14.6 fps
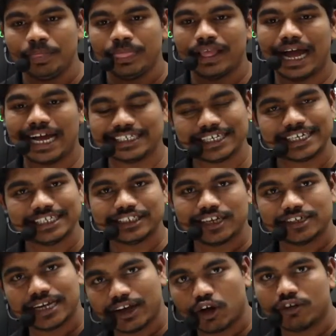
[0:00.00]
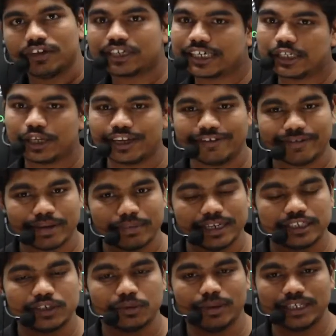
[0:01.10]
as a teacher I always try to give my
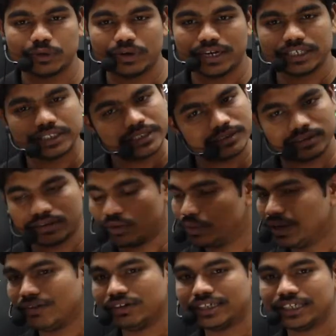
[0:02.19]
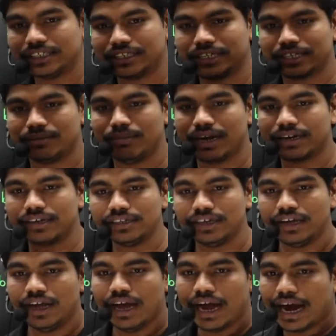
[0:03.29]
best to my students, whoever it is, doesn't matter.
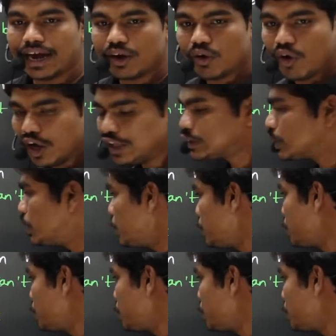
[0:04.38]
And also